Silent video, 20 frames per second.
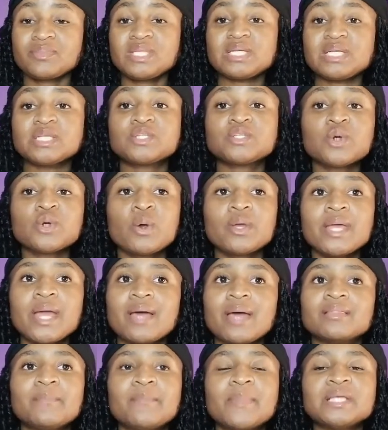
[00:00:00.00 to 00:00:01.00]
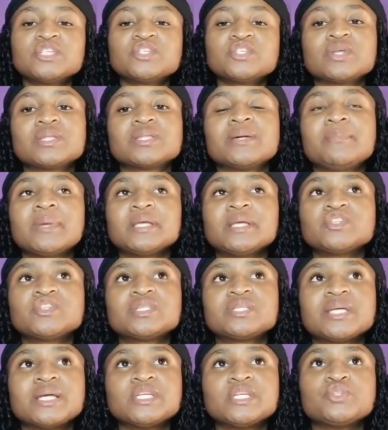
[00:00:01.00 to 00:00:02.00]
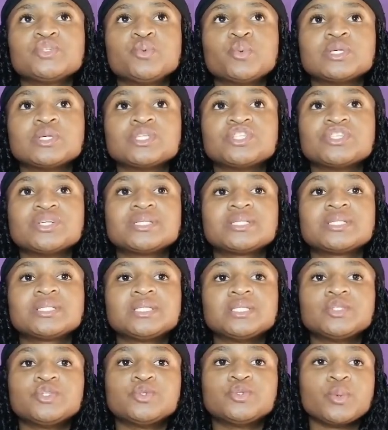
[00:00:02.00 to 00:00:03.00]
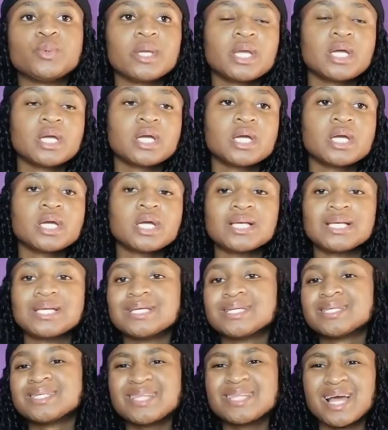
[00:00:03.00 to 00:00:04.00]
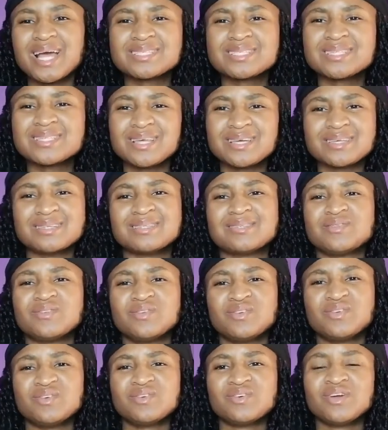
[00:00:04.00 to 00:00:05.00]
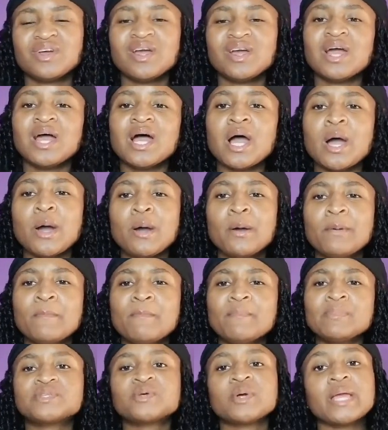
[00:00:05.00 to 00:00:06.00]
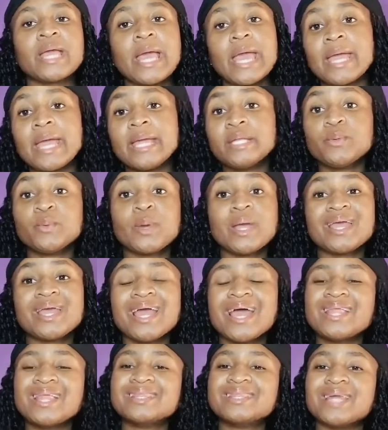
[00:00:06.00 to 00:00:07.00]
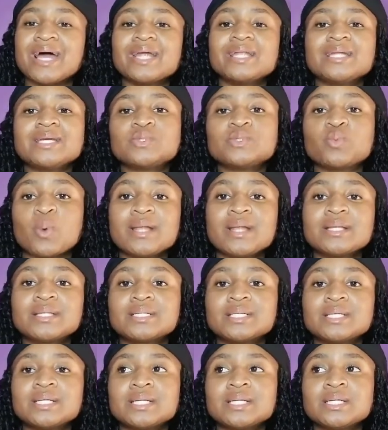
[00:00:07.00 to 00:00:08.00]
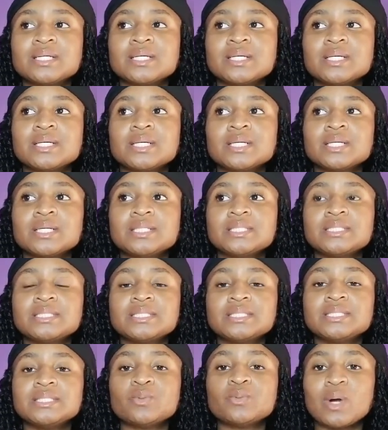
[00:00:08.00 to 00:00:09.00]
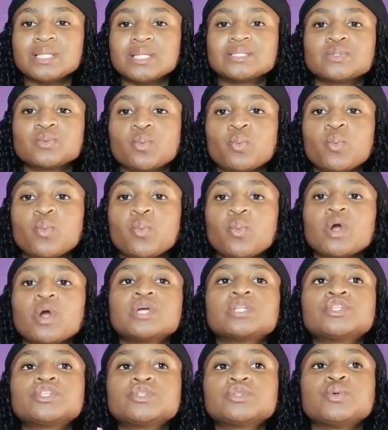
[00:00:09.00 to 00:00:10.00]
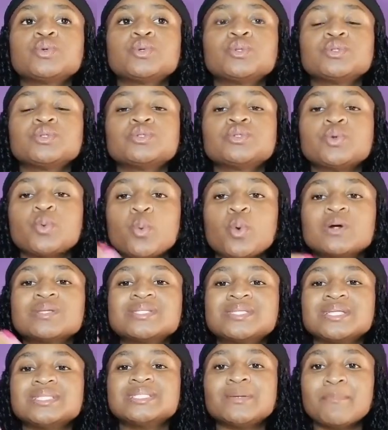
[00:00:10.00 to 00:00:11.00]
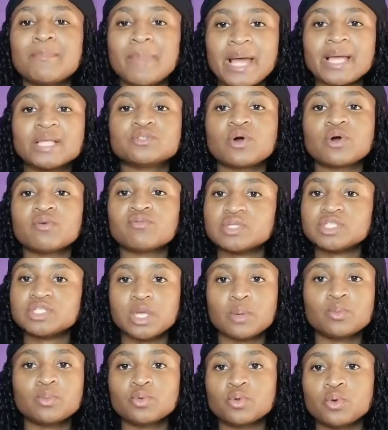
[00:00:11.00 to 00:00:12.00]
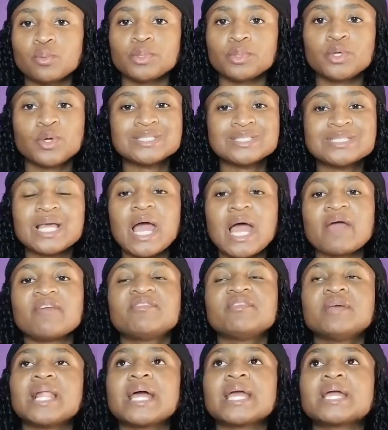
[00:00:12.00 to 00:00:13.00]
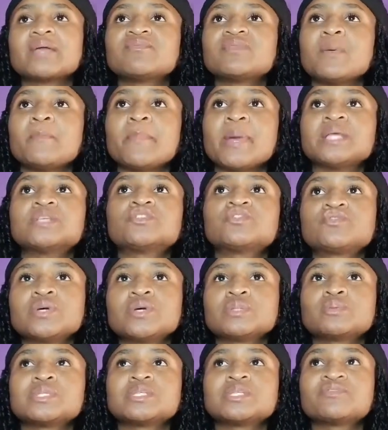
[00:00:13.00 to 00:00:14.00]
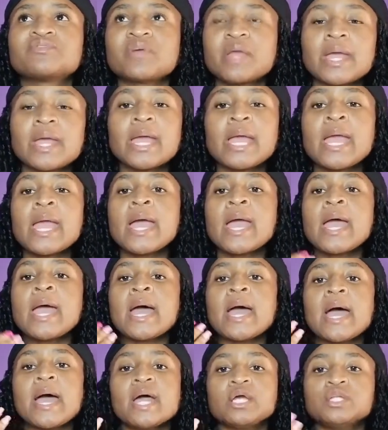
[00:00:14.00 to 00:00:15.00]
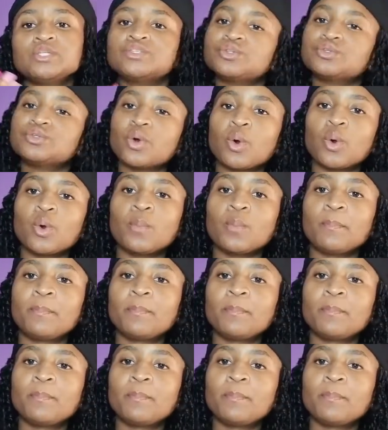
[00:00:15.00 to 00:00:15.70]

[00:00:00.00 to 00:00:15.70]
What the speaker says: So, yeah, the magistrate was just doing snacks things, you know? So, yeah, anyway, and that is what was worked towards the demise of Njabulo, because I feel like if the magistrate was fair and, you know,